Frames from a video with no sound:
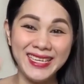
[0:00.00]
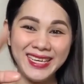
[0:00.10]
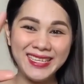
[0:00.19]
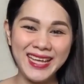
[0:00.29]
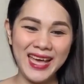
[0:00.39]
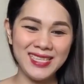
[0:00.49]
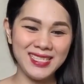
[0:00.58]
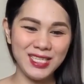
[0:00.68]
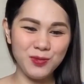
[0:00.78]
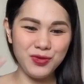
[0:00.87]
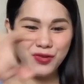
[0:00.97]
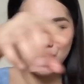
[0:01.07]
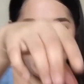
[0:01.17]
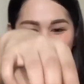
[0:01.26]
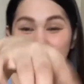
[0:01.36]
Yan guys, let's move
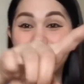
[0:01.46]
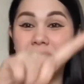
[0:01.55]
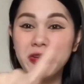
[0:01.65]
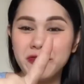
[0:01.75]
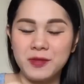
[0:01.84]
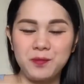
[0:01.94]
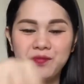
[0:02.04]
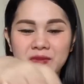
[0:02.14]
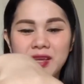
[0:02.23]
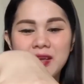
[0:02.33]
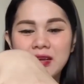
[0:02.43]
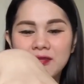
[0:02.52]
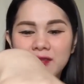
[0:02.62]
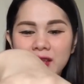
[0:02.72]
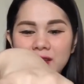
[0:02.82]
on to our fifth
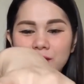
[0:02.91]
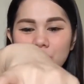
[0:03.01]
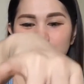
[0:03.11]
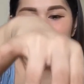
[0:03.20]
flavor